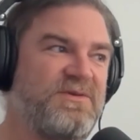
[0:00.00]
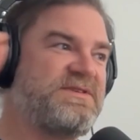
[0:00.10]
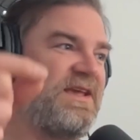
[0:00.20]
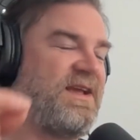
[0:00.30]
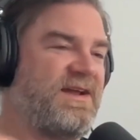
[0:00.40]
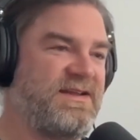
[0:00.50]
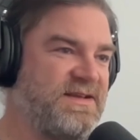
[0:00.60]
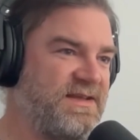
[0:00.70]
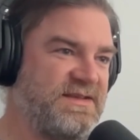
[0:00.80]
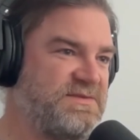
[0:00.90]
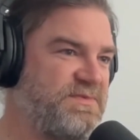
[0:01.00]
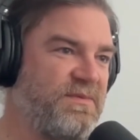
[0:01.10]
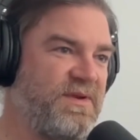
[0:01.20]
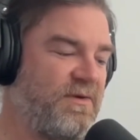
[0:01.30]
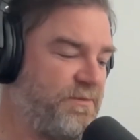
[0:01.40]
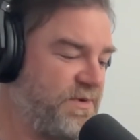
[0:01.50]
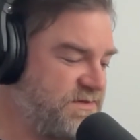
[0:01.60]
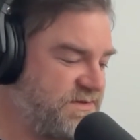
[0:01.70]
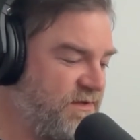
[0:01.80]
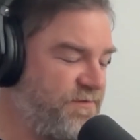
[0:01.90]
he can kind of take these people out. But
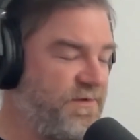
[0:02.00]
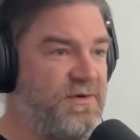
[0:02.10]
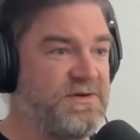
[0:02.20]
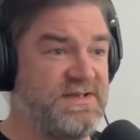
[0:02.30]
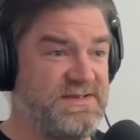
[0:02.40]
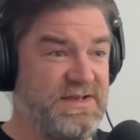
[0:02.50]
still, for us,